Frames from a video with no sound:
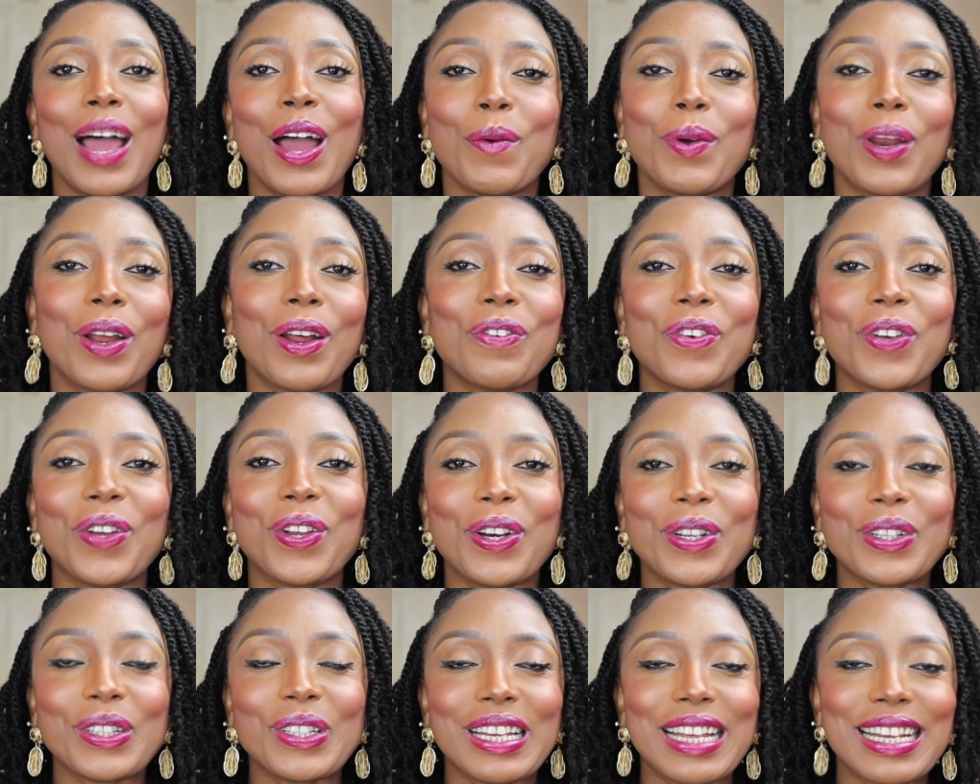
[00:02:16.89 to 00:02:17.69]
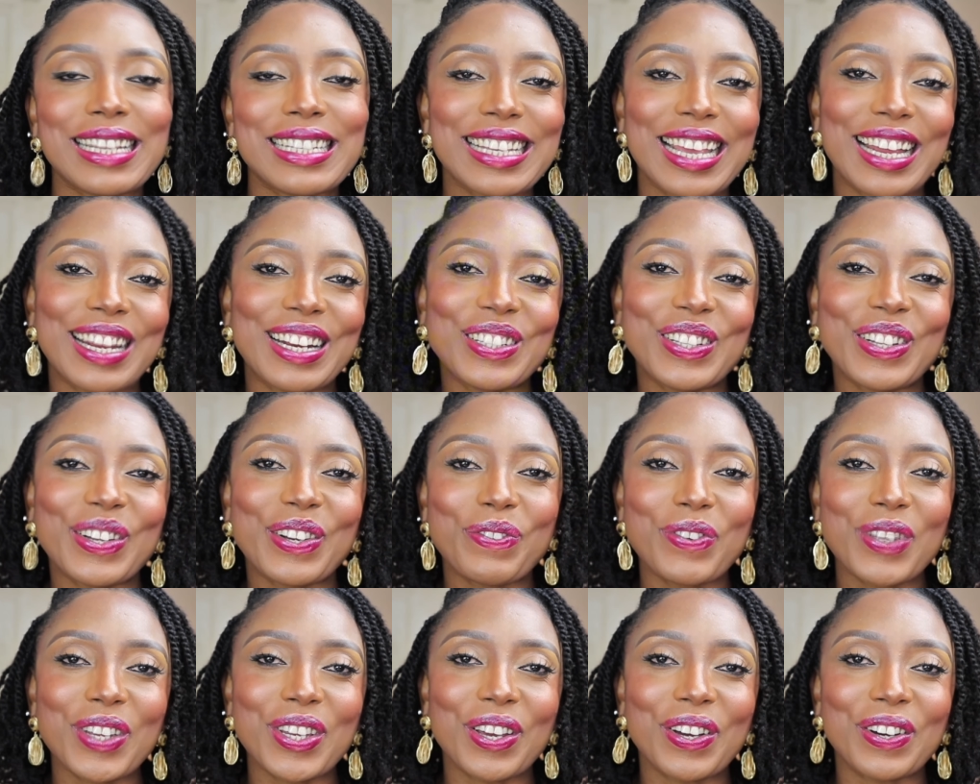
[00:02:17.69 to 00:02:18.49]
Without further ado, let's get into
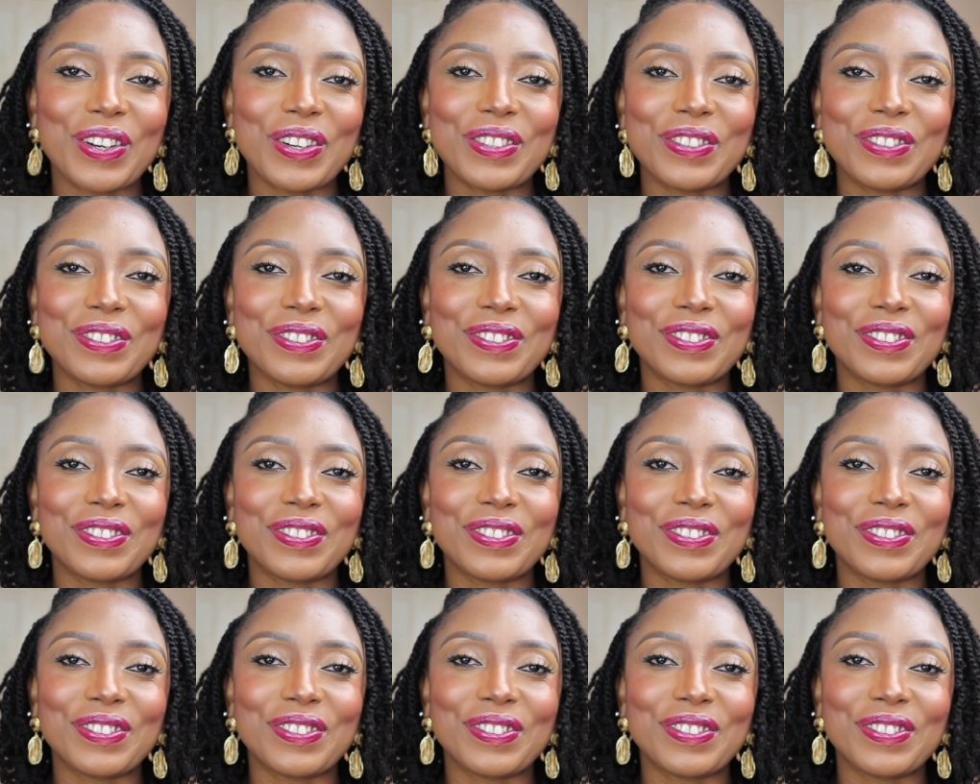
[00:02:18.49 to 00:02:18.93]
the video.